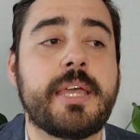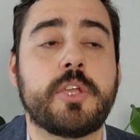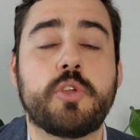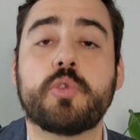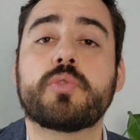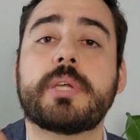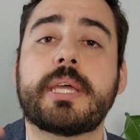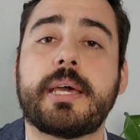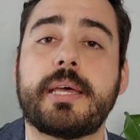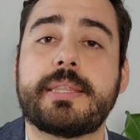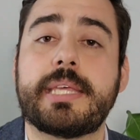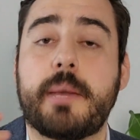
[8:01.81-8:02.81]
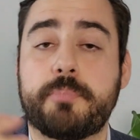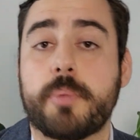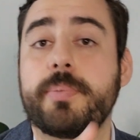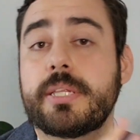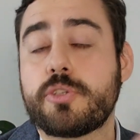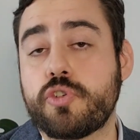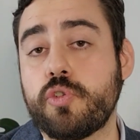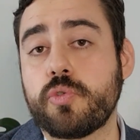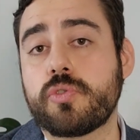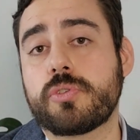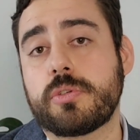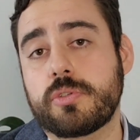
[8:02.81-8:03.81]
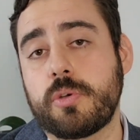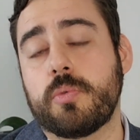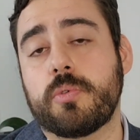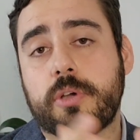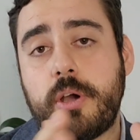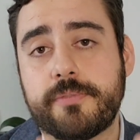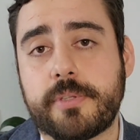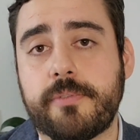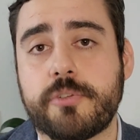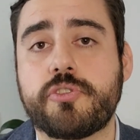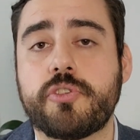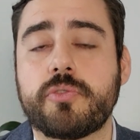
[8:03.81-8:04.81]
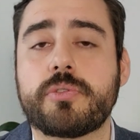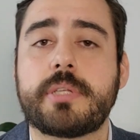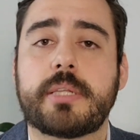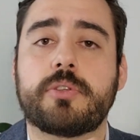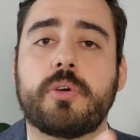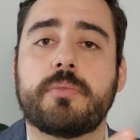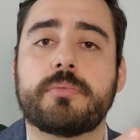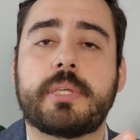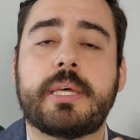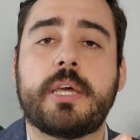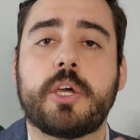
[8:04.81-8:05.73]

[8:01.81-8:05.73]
using the appropriate shoes, so comfortable shoes that don't